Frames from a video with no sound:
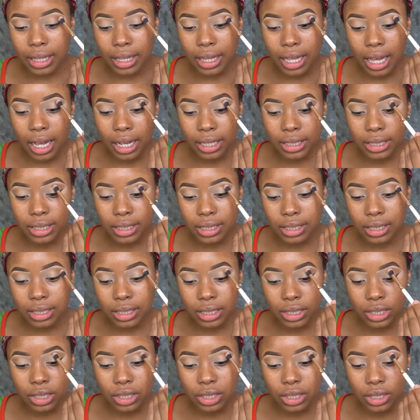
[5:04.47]
that
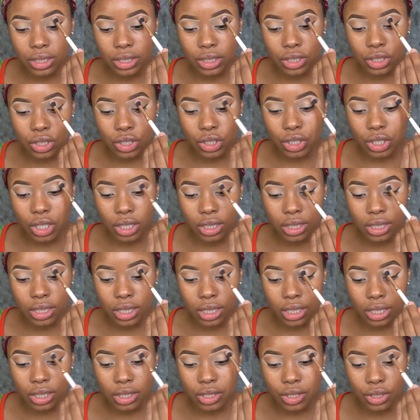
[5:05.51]
just
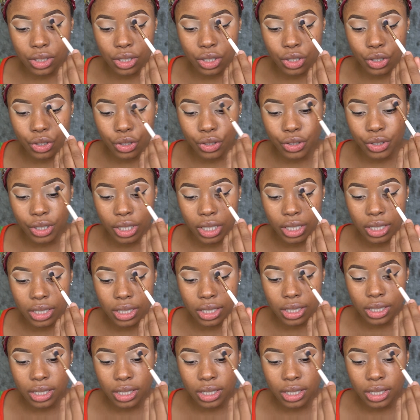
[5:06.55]
into the crease,